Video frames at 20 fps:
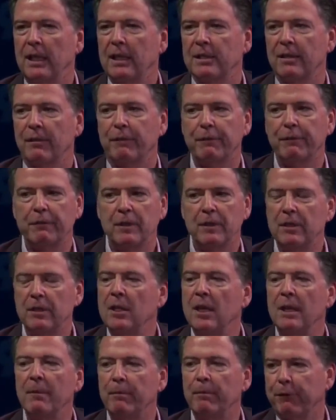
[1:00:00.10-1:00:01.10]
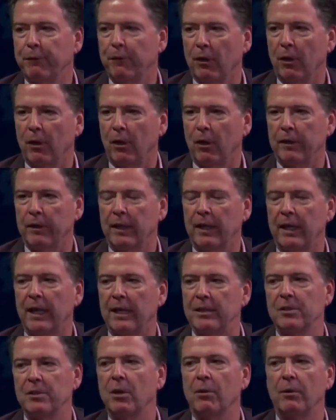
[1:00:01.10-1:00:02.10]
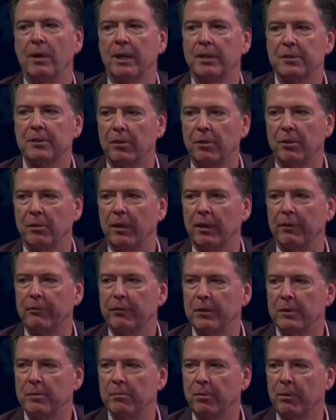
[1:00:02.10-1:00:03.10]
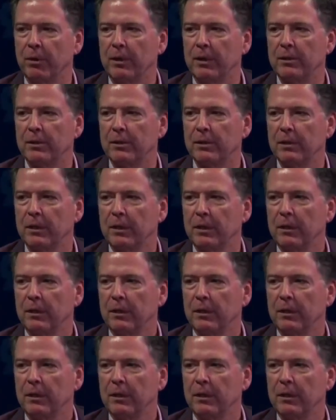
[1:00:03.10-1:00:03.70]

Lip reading: has a deep flaw that he has no external reference points.